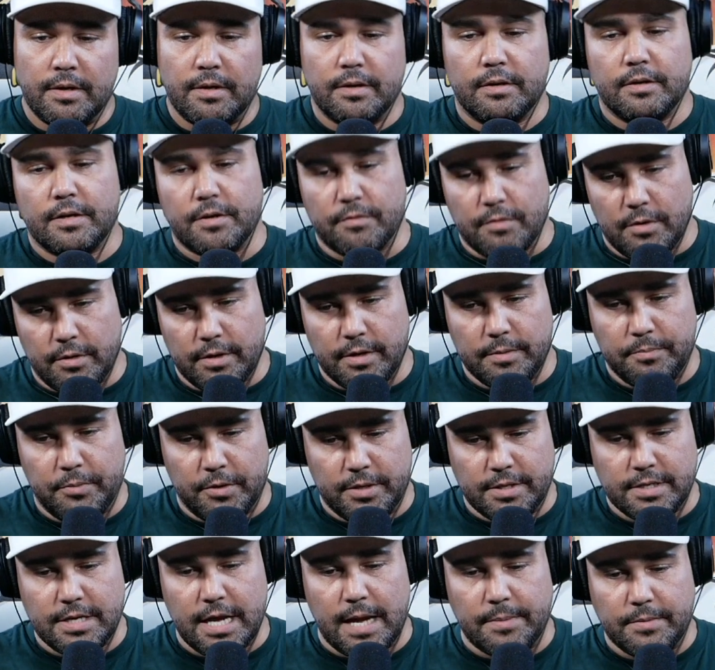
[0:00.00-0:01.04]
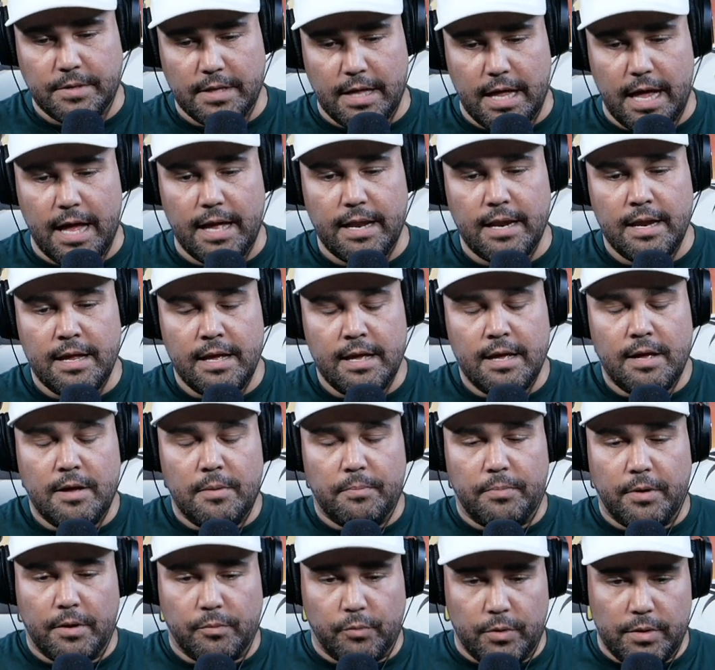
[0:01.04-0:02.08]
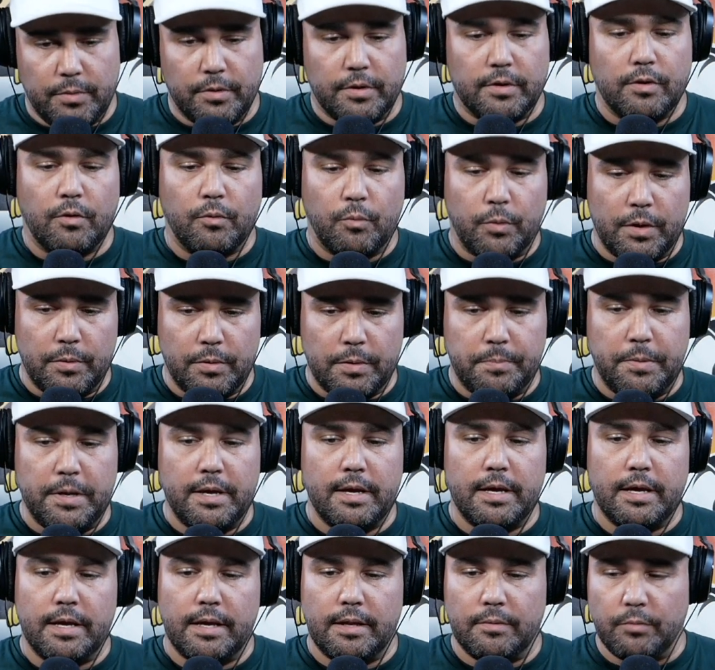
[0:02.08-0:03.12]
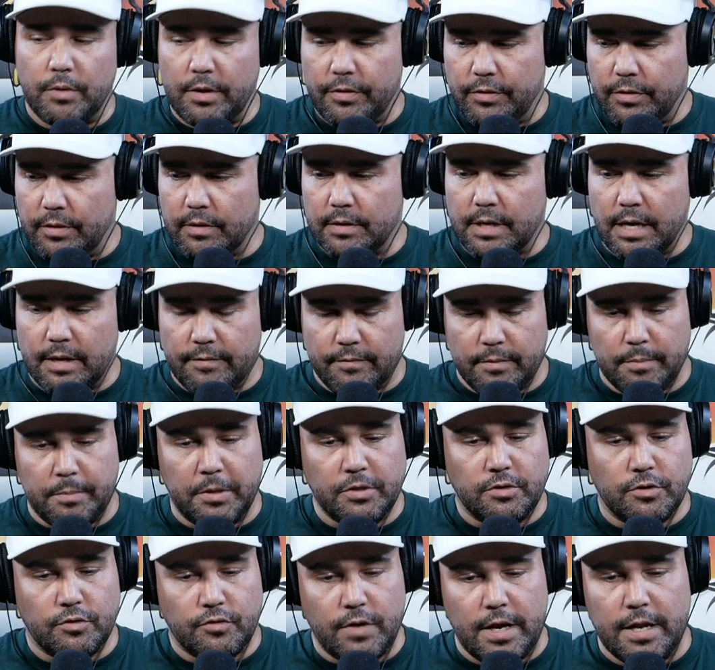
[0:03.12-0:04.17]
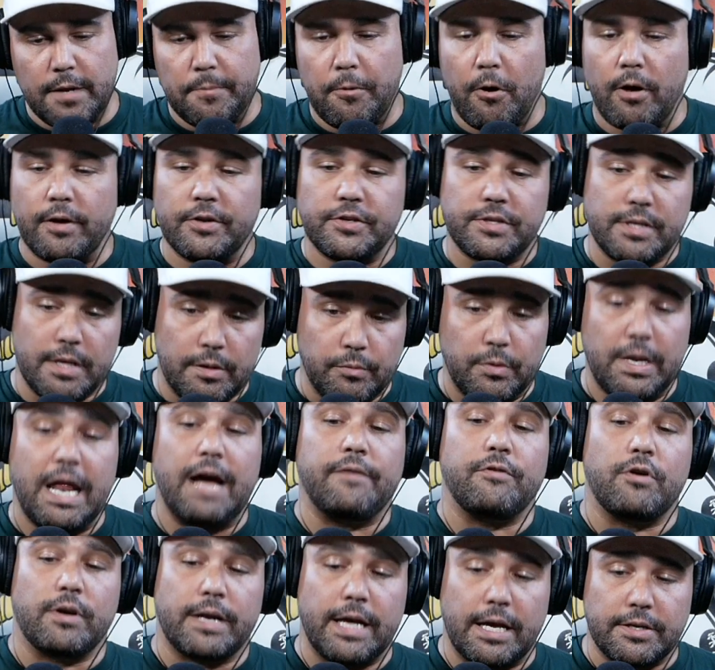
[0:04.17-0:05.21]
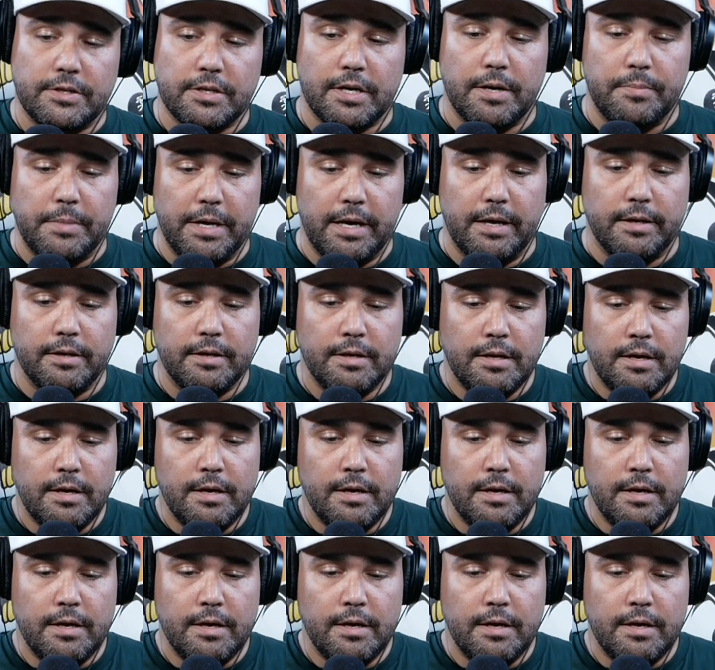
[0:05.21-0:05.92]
Corona put a stop to that. But we would be in with kind of a bunch of training partners, and then we'd have our guests come in.